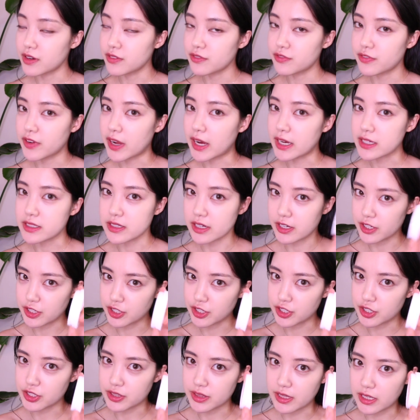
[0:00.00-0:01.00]
Fun fact, I
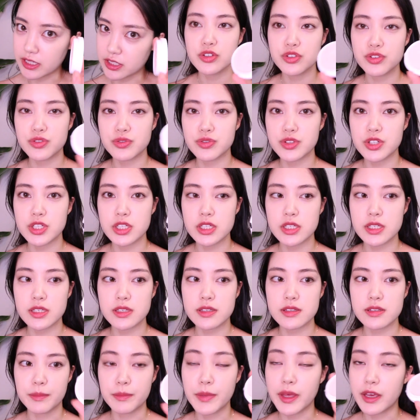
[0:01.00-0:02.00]
heard that
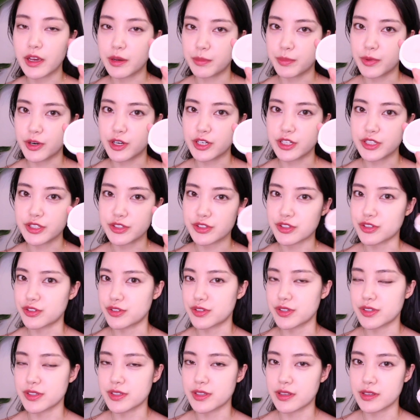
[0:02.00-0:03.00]
Suji's makeup artist
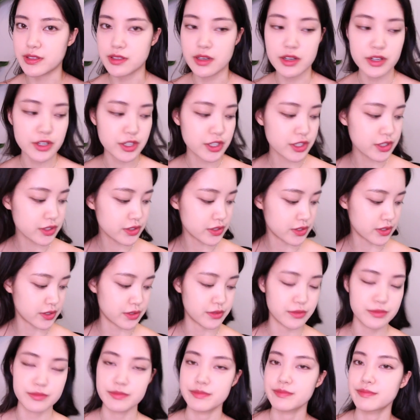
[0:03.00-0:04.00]
uses this on her,
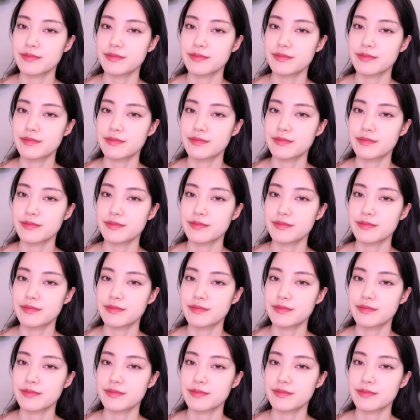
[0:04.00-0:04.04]
so.